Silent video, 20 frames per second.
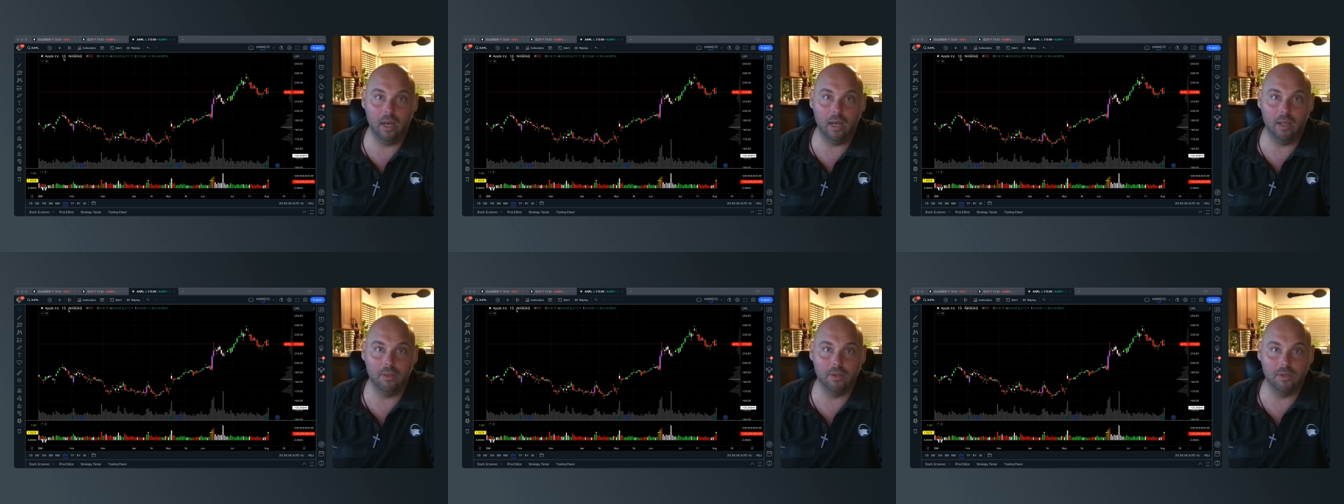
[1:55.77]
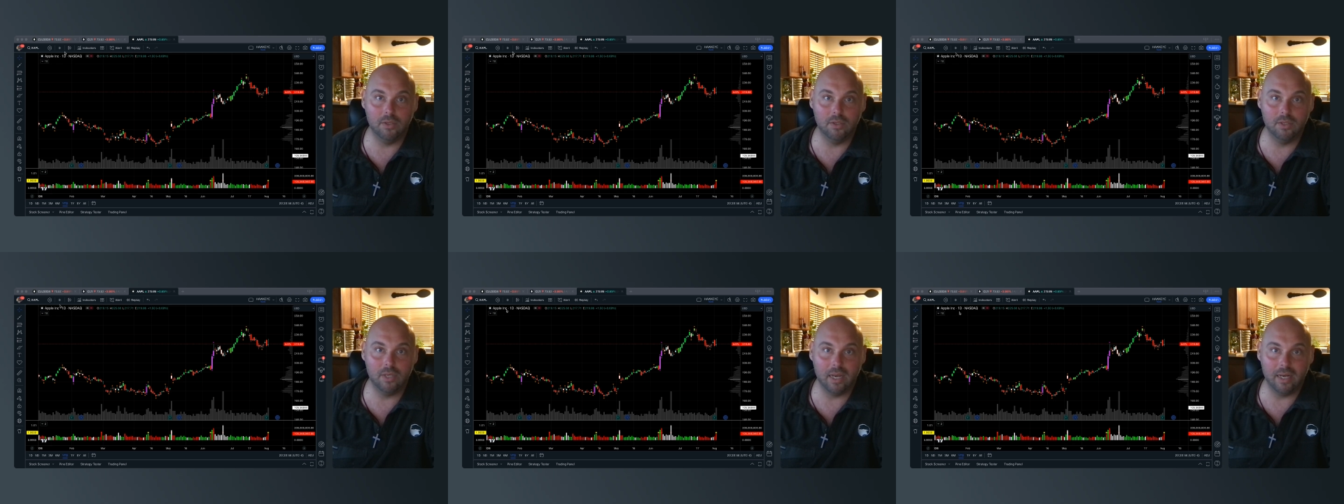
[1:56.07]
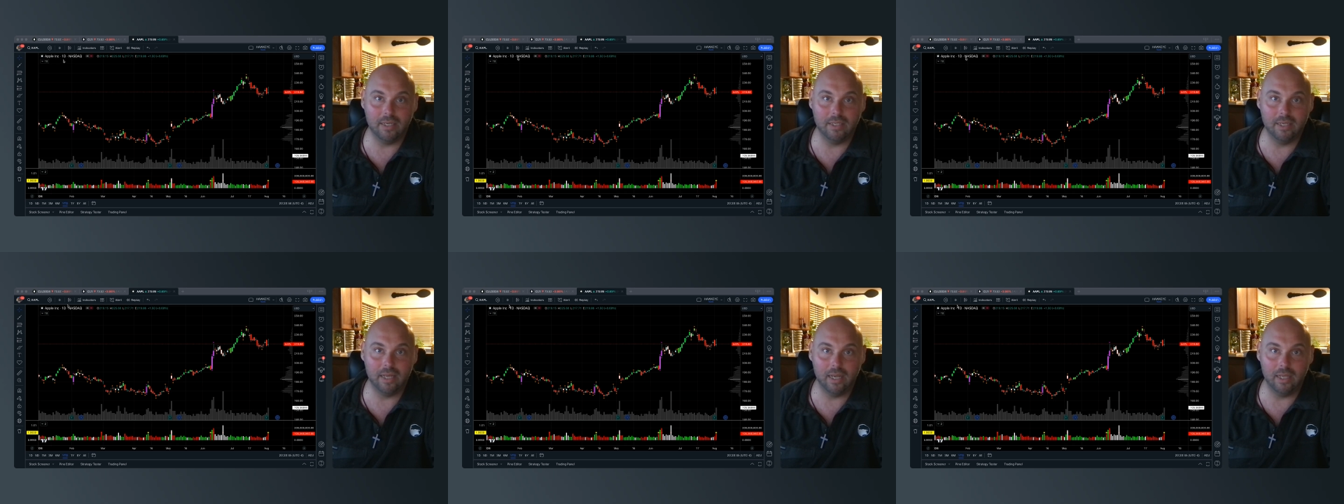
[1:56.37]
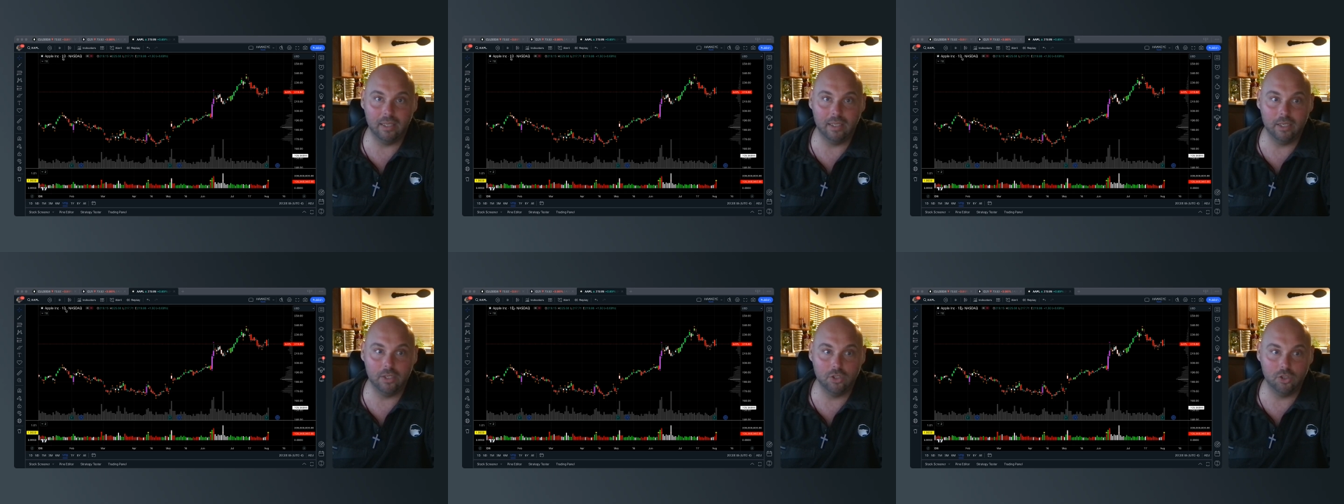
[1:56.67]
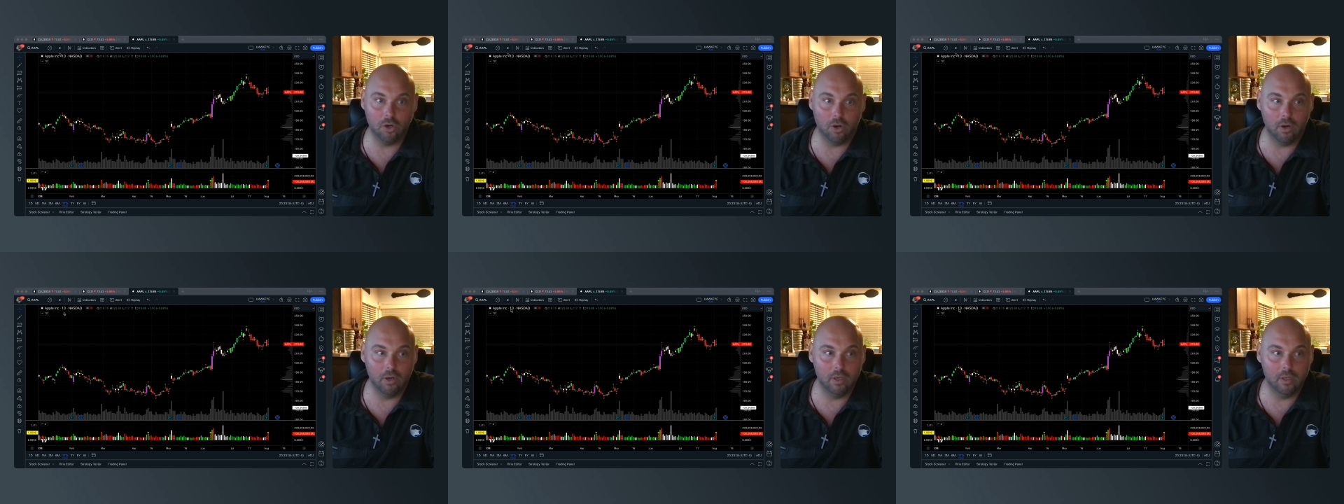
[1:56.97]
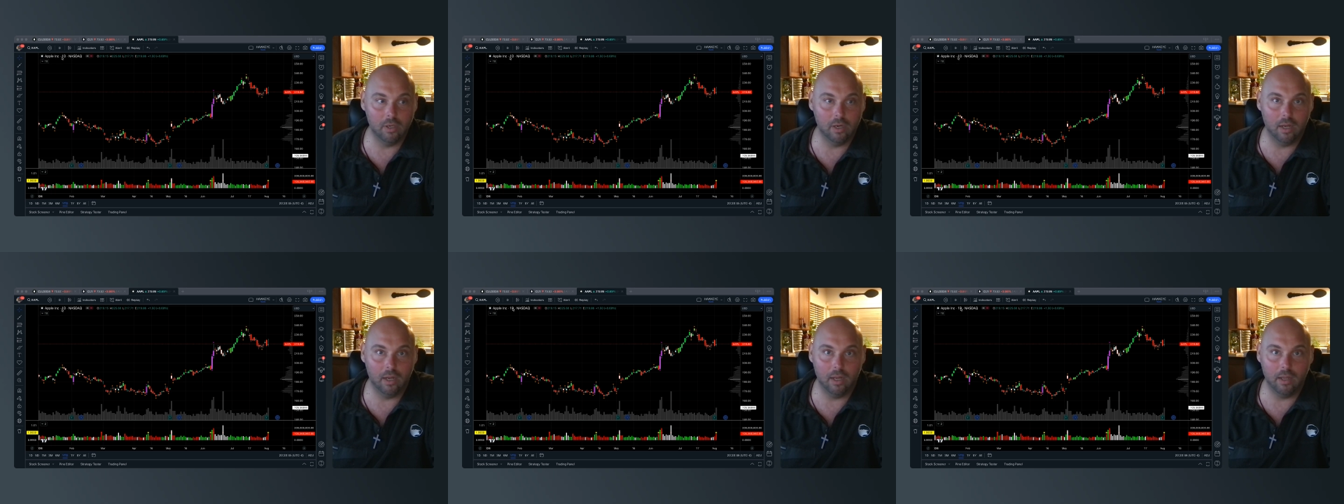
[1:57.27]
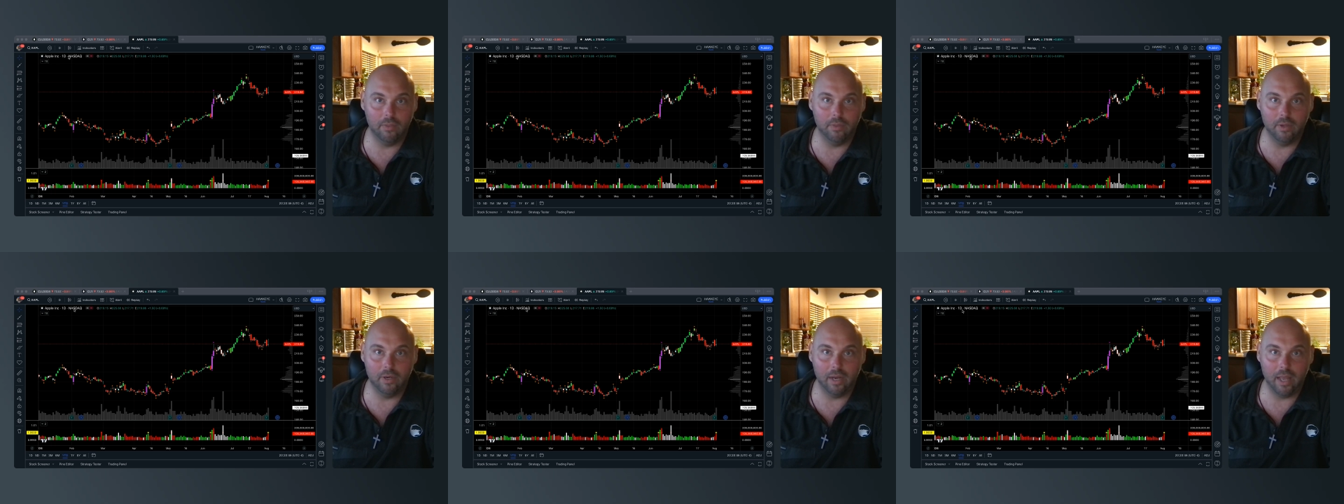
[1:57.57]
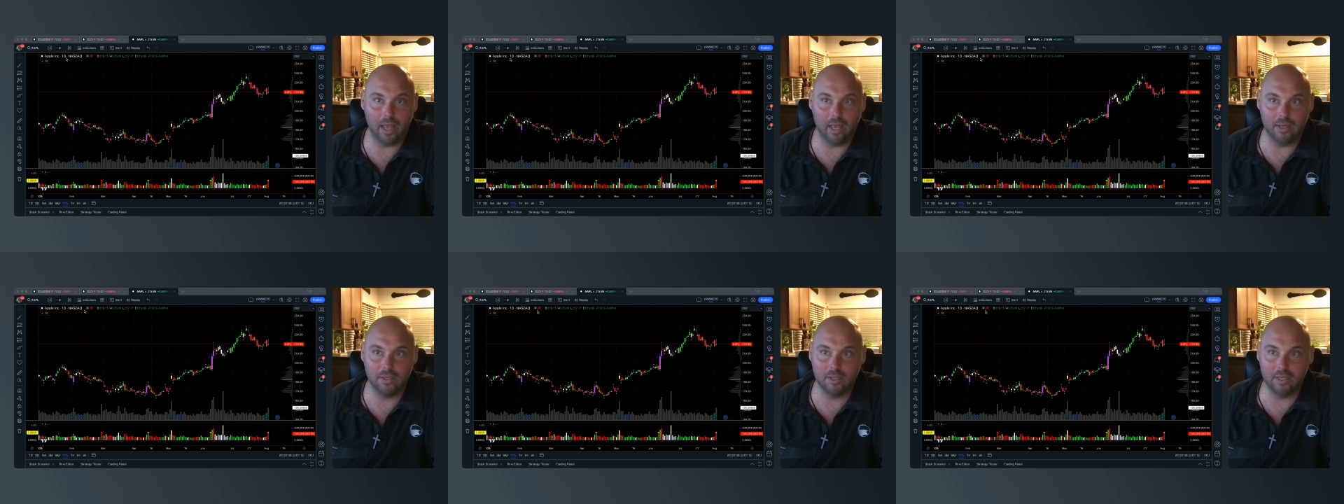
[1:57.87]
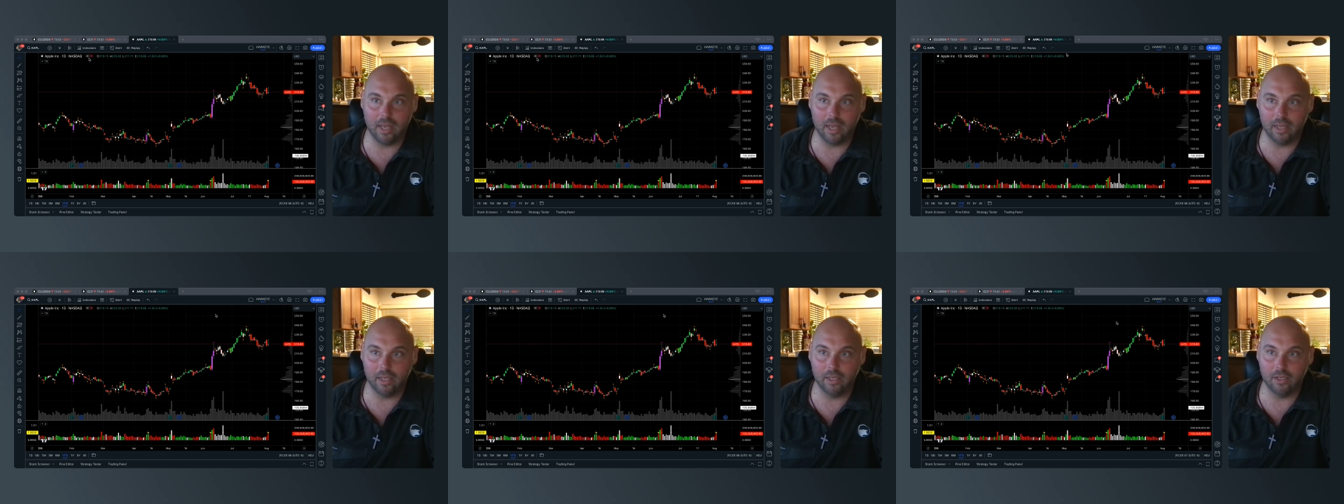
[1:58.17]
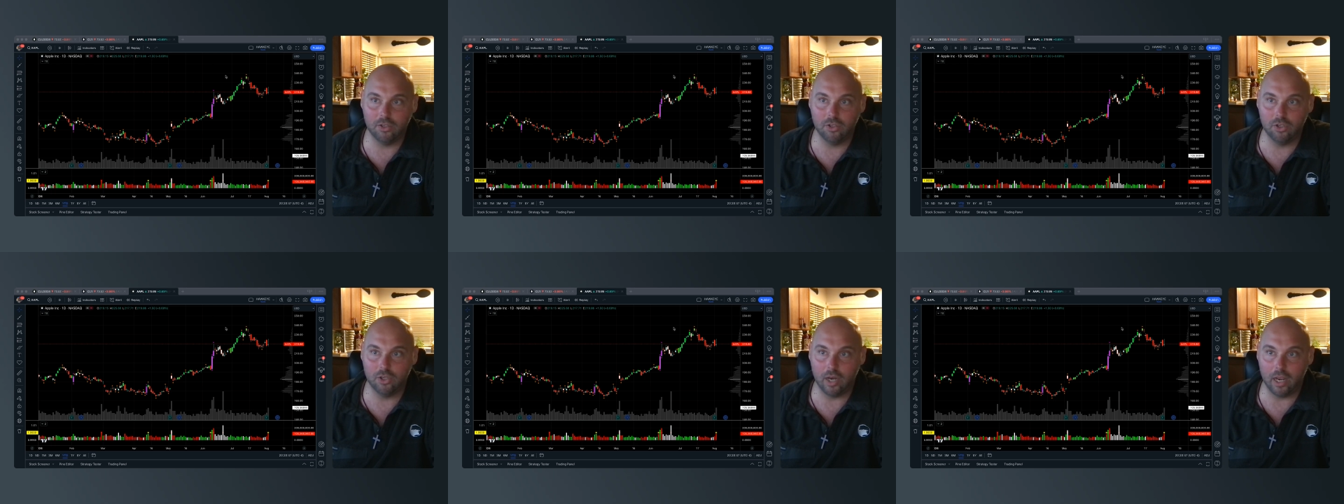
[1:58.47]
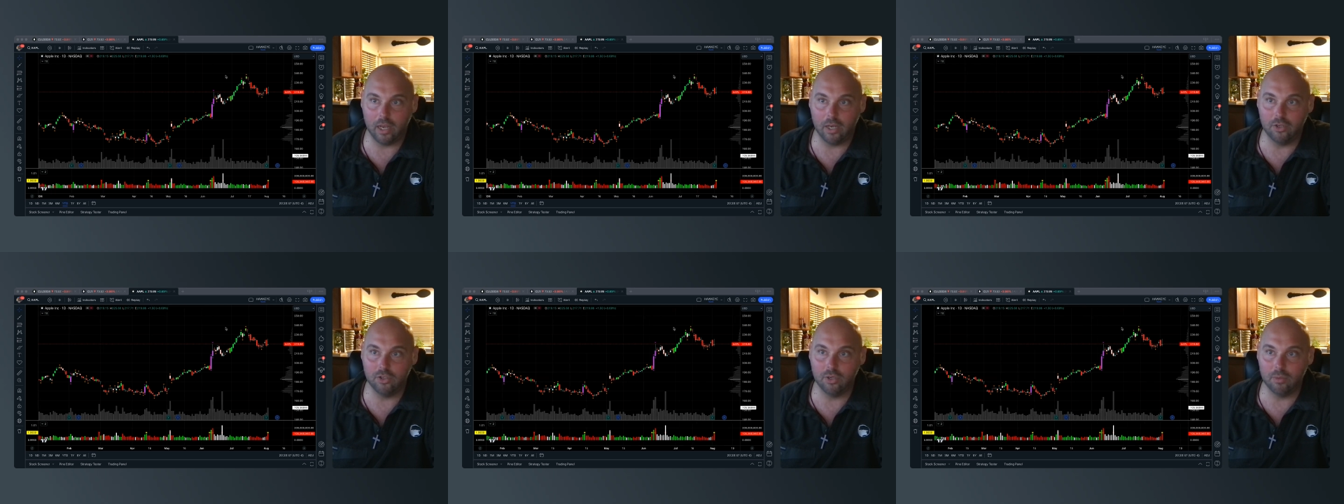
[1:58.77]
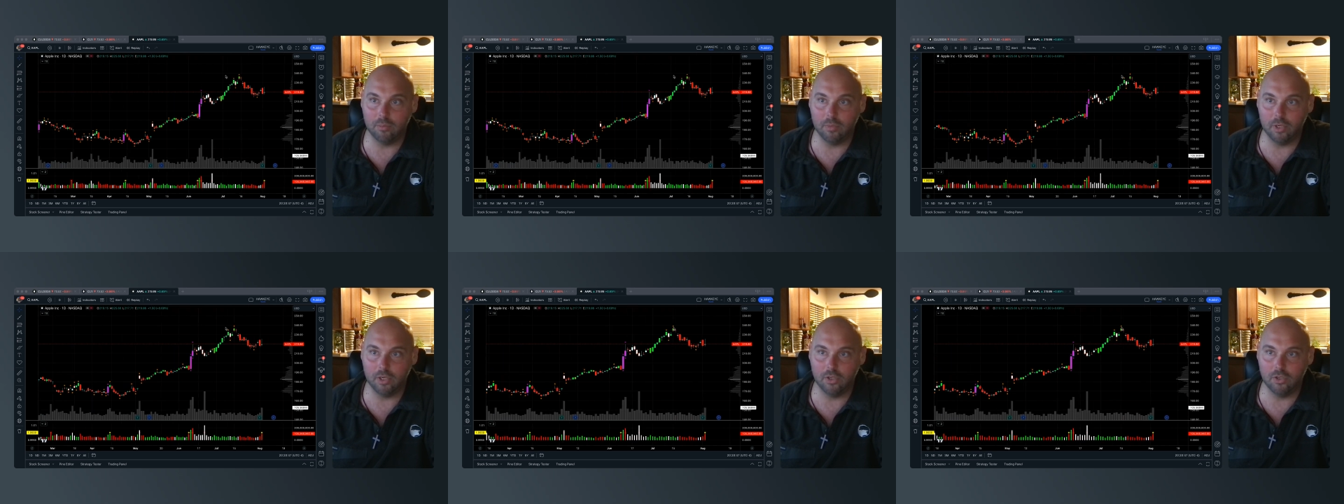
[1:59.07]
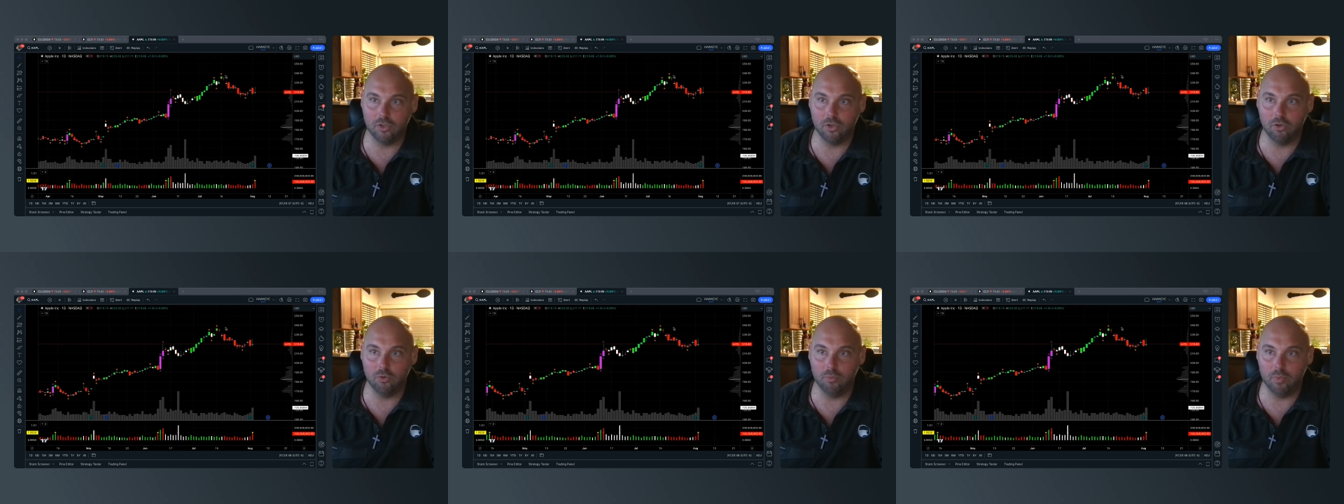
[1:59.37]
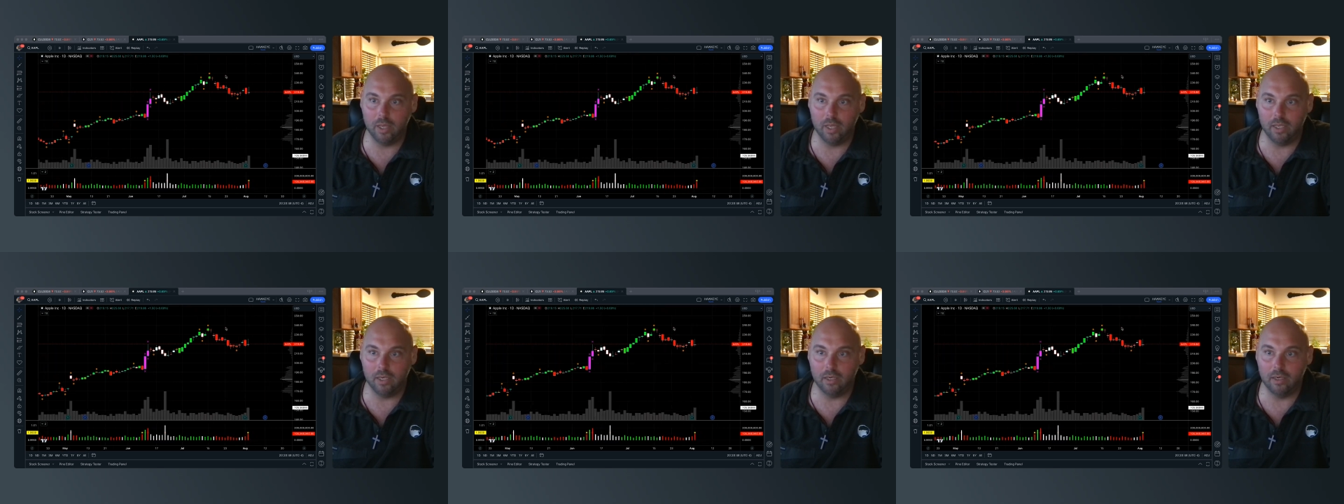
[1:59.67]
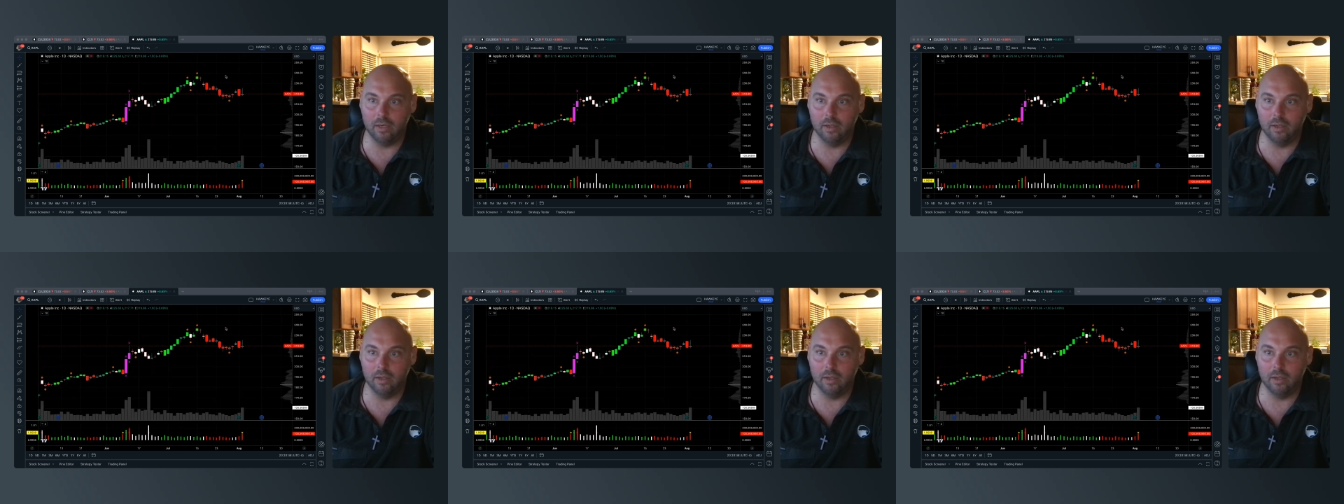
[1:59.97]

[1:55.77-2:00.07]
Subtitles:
This is a daily chart on the NASDAQ exchange. I'm going to zoom in,